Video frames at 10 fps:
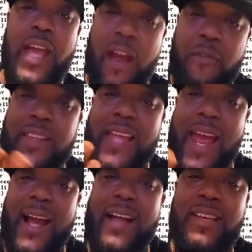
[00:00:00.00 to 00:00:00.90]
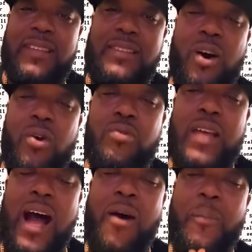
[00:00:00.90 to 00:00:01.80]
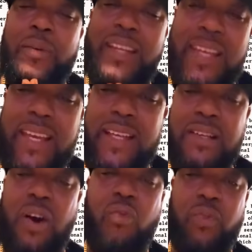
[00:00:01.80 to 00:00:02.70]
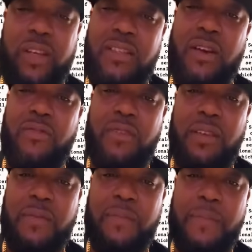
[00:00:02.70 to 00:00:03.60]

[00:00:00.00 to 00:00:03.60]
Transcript: Everything I just told y'all, please go research it.